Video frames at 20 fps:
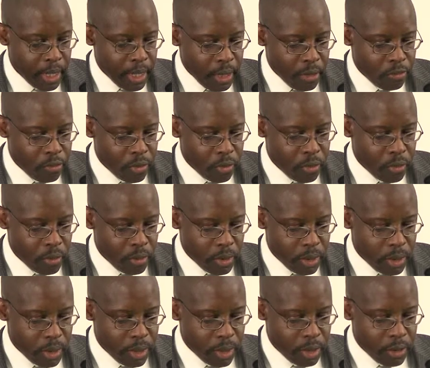So
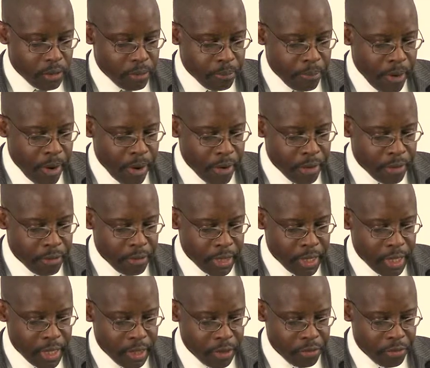part of the
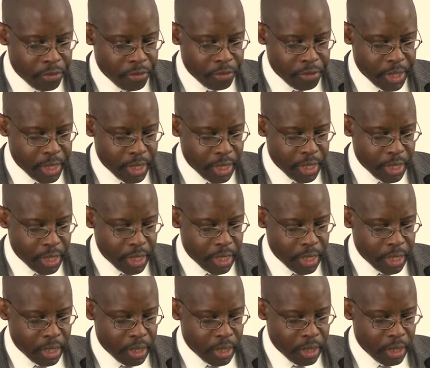history
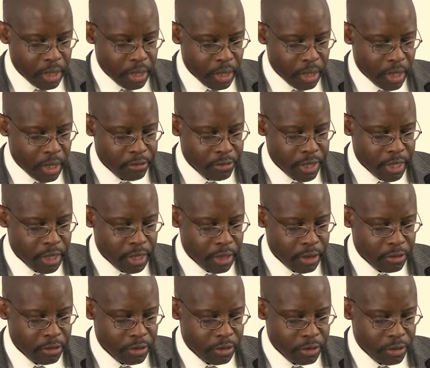in Los
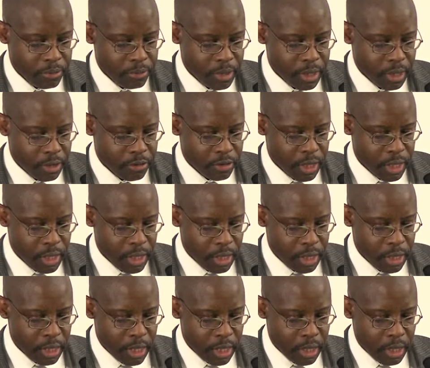Angeles, and some things,
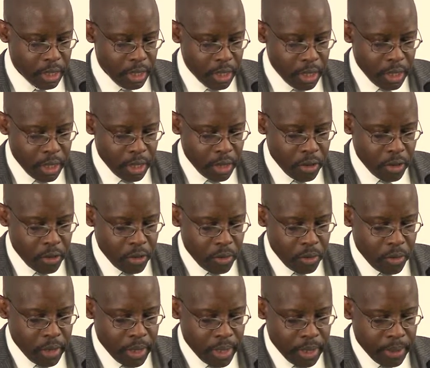again, that
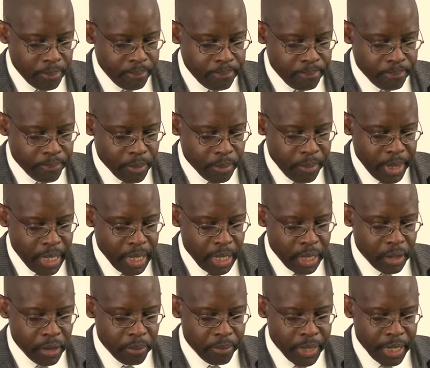you may not
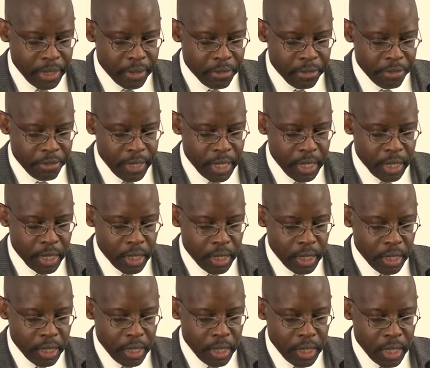know, but I think
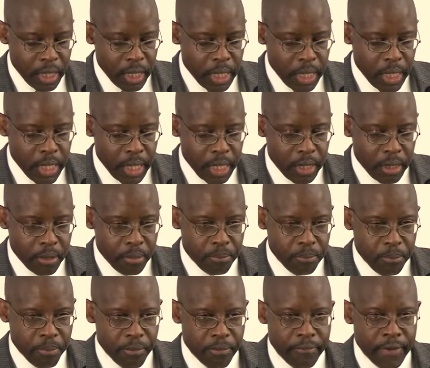it
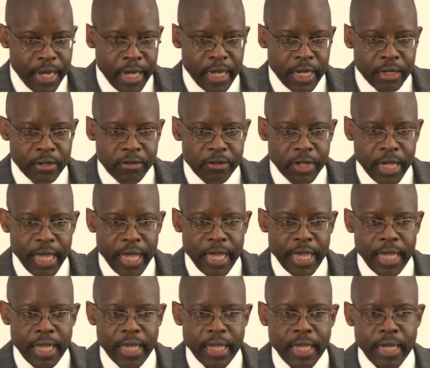provides
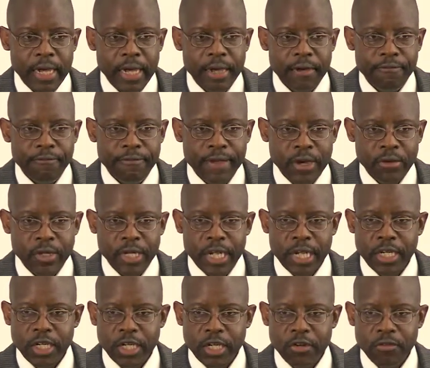a
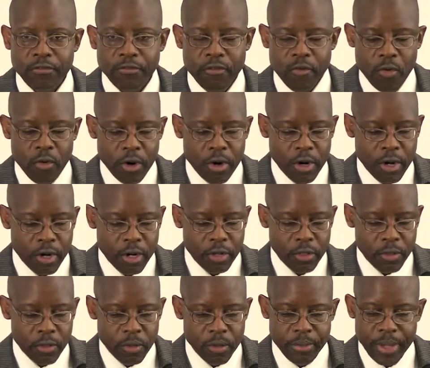foundation for
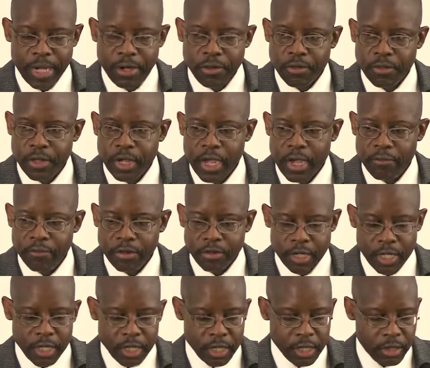the remainder of the
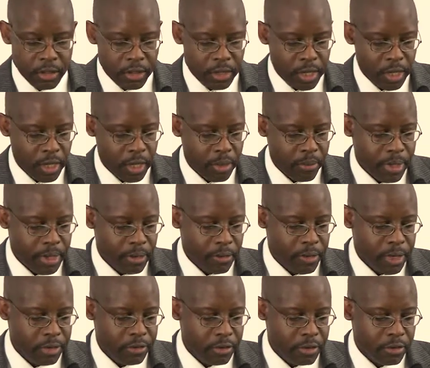conversation in thinking about
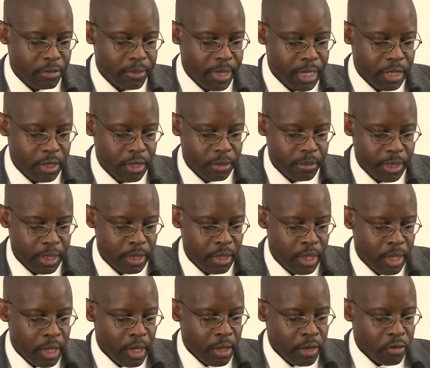crisis management.
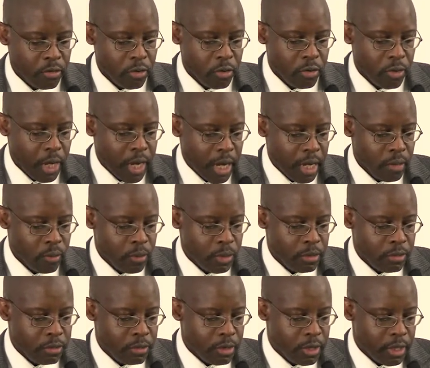So I
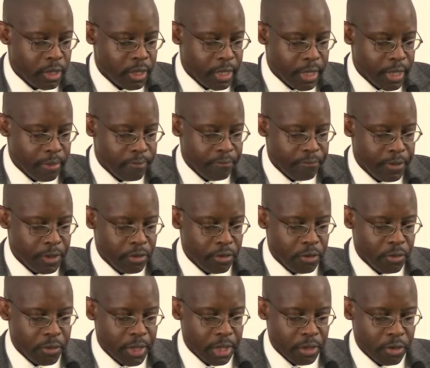was the fifth
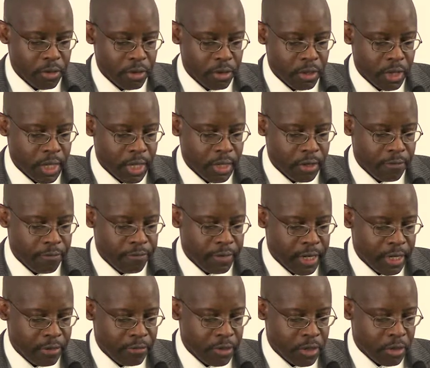director in
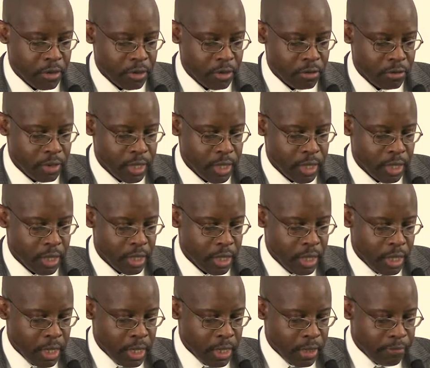5 years, and
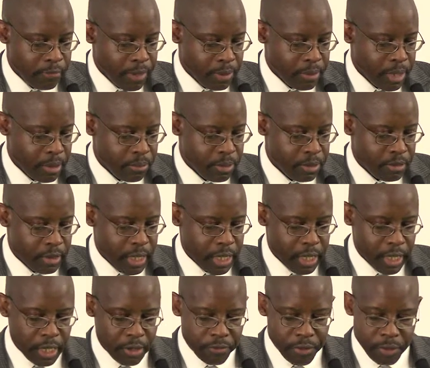if I'm not
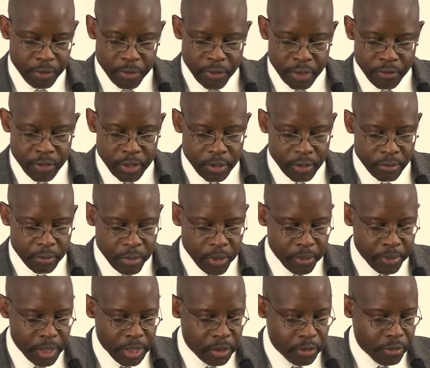mistaken, every previous
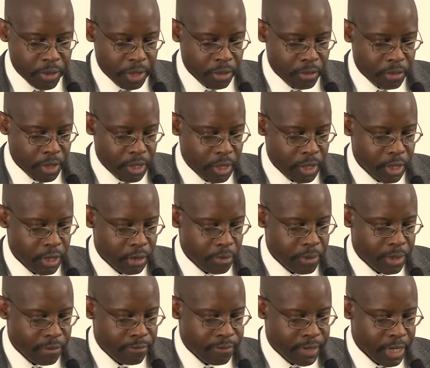permanent director had either
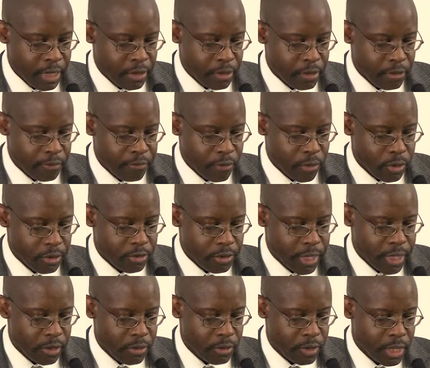been fired or forced
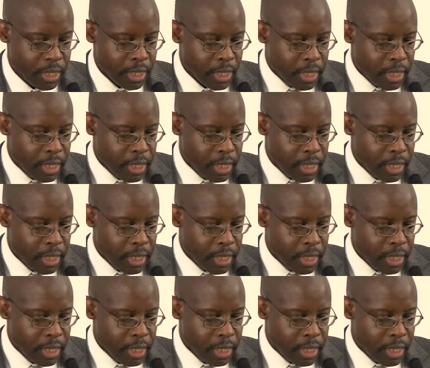out.